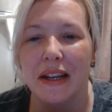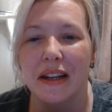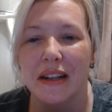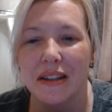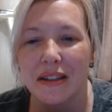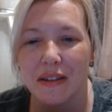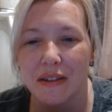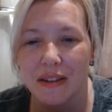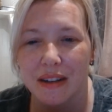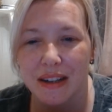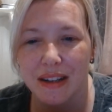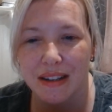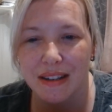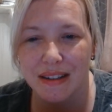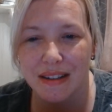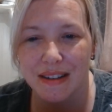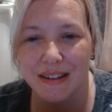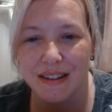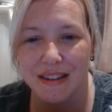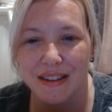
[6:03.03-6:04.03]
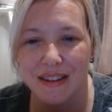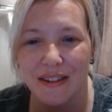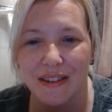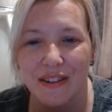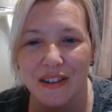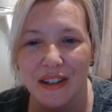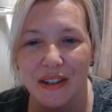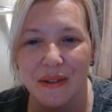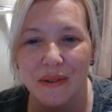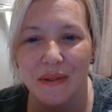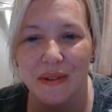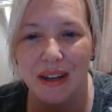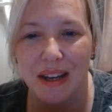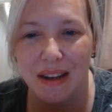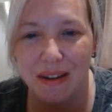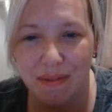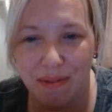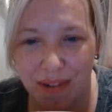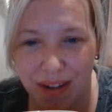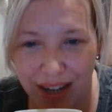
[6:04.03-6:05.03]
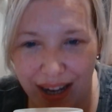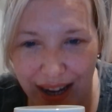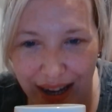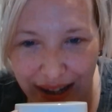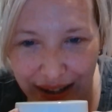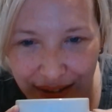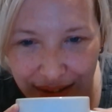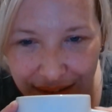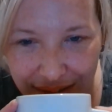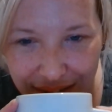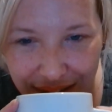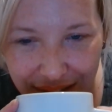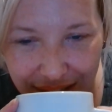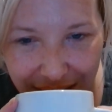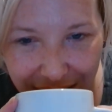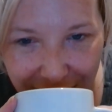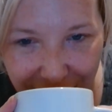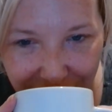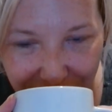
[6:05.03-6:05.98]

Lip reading: tired and lethargic all over again. So